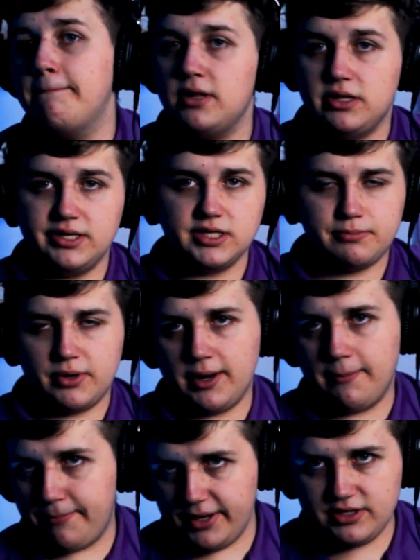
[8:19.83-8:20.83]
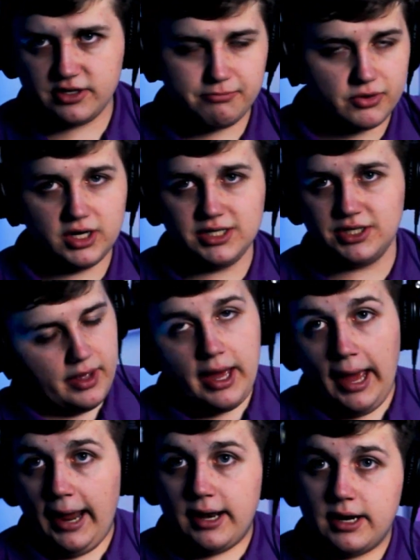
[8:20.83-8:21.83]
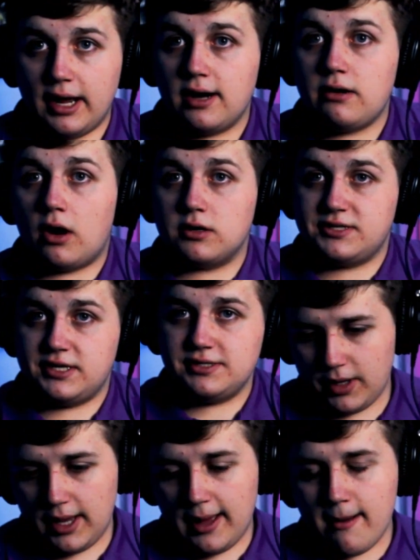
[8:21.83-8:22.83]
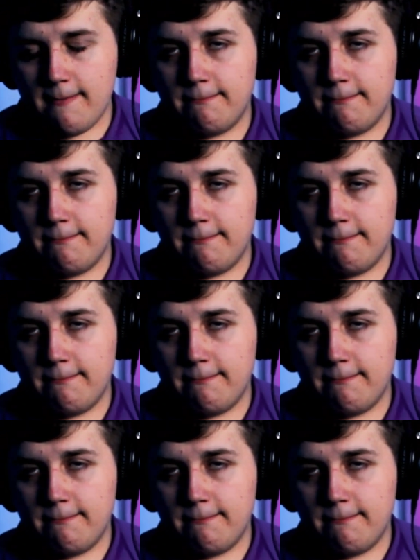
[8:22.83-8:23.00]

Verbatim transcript: Please bring pizza pronto. And now our sentence.